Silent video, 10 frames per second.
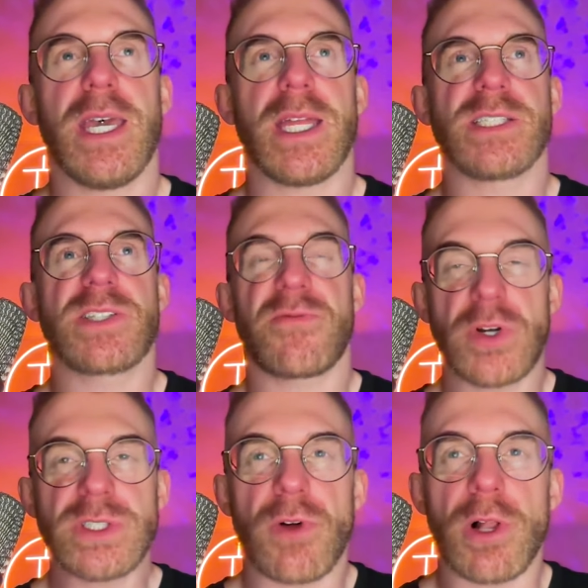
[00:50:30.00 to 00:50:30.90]
It is,
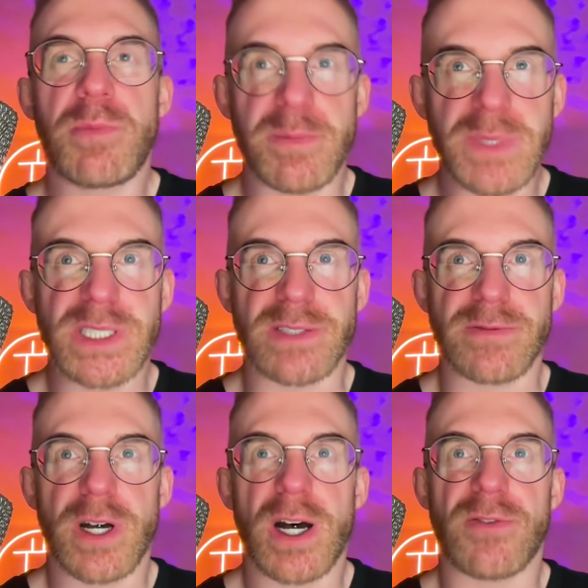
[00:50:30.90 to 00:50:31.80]
first of all, permissive
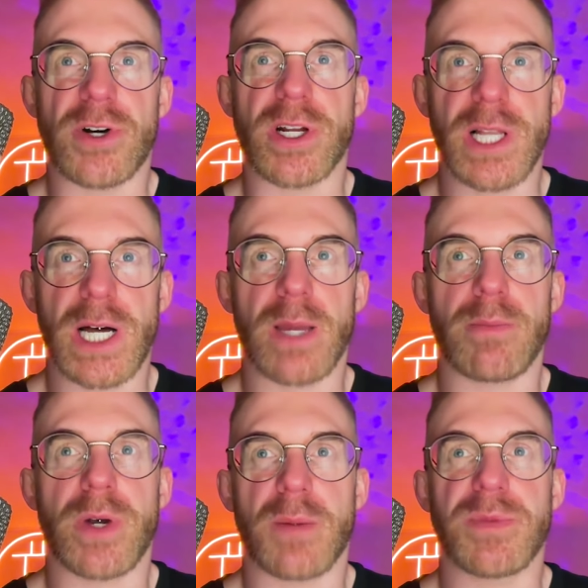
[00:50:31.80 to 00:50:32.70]
of our
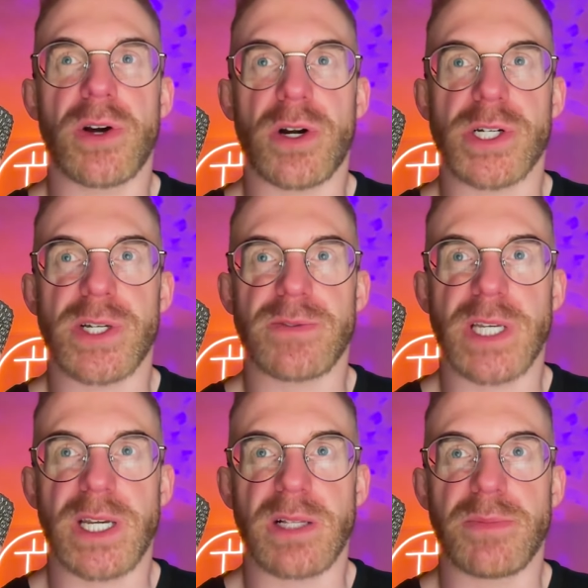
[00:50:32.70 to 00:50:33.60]
climb up the Kardashev
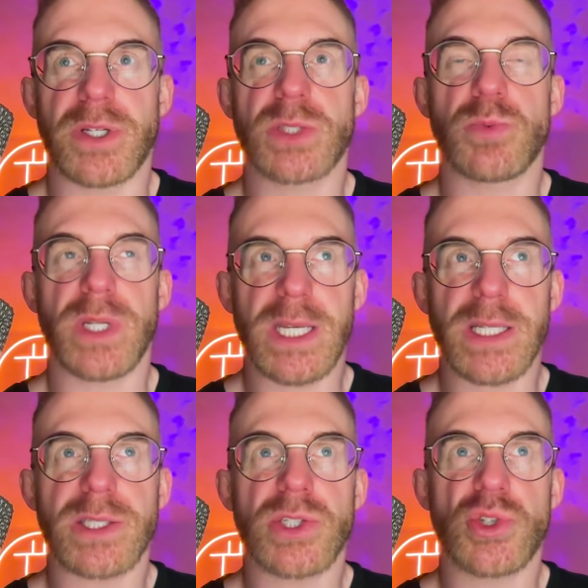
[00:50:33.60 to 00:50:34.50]
scale because we
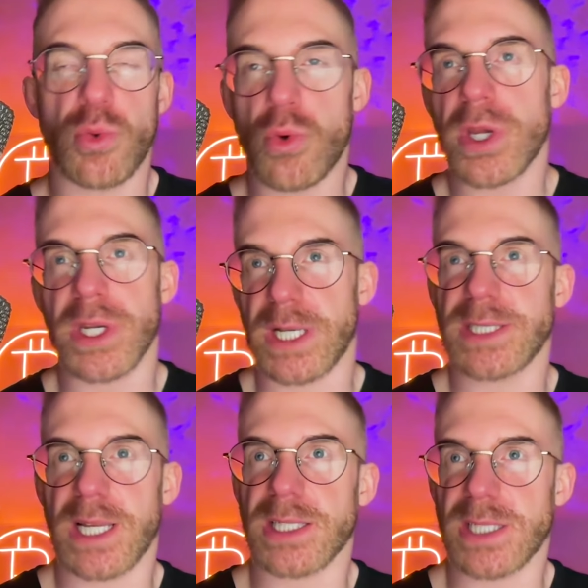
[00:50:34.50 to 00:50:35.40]
need it to
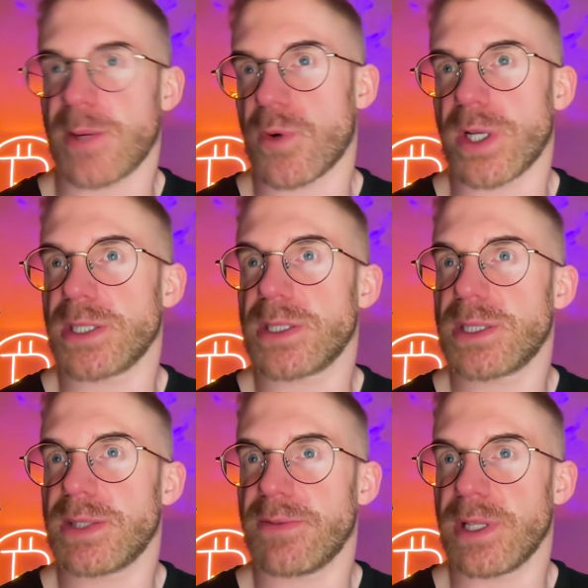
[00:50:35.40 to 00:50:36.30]
organize like a Type I
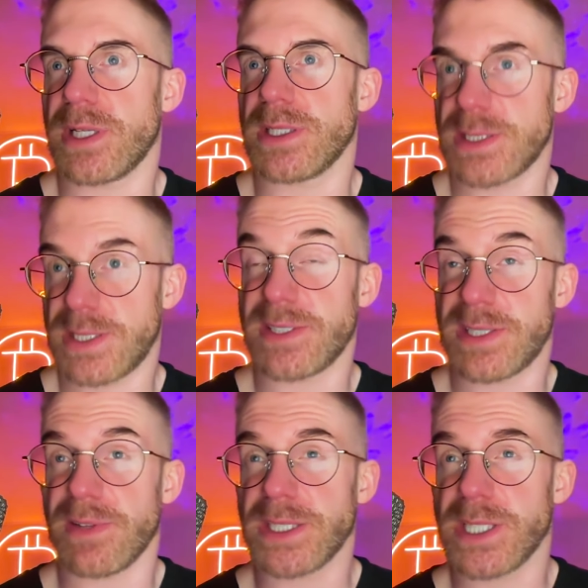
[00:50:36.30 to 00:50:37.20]
civili-
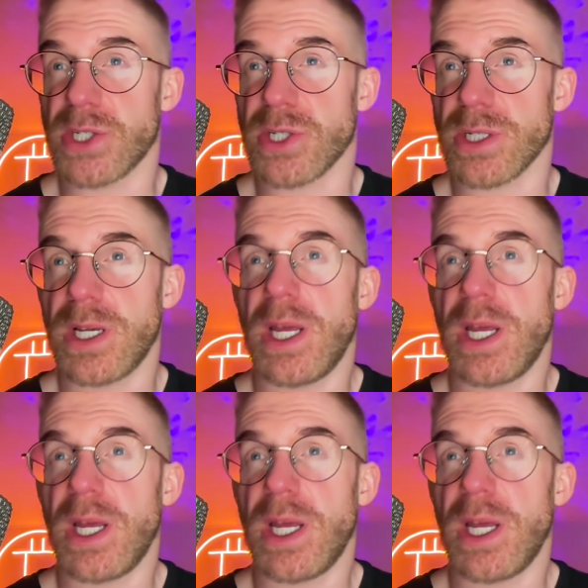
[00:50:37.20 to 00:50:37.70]
civilization.